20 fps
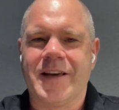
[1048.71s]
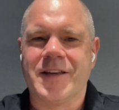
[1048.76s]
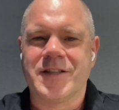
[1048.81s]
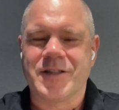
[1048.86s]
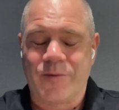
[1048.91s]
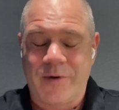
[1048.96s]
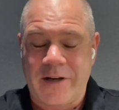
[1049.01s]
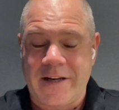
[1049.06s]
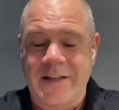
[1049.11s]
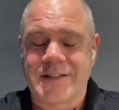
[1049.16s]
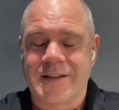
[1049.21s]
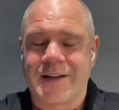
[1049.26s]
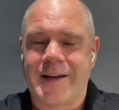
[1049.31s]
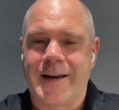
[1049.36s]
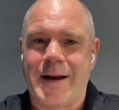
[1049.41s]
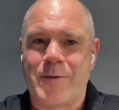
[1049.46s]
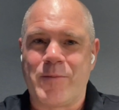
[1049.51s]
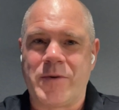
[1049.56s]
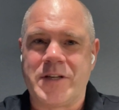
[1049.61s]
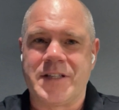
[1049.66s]
so it is a
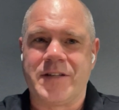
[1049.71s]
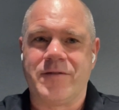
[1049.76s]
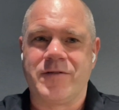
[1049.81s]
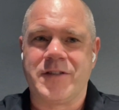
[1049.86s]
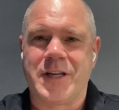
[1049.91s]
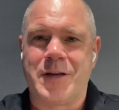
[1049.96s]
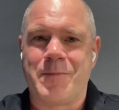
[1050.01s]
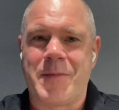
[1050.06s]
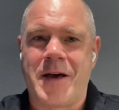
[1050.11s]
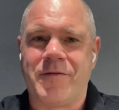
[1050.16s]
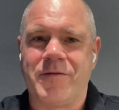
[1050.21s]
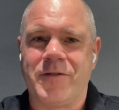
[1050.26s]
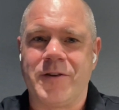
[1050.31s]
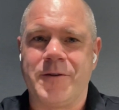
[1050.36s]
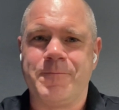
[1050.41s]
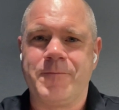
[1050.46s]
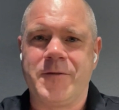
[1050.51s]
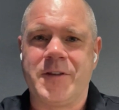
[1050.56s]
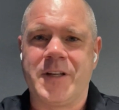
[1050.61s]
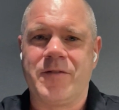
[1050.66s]
collaborative team
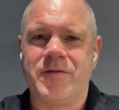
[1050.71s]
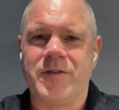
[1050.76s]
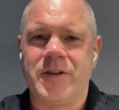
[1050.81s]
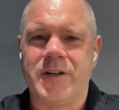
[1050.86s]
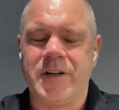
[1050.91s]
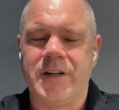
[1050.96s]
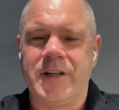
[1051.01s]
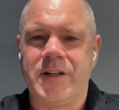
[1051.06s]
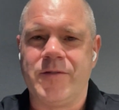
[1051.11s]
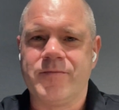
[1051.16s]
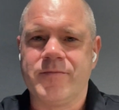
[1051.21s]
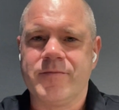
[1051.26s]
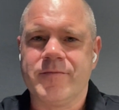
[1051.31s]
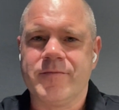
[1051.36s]
effort, definitely.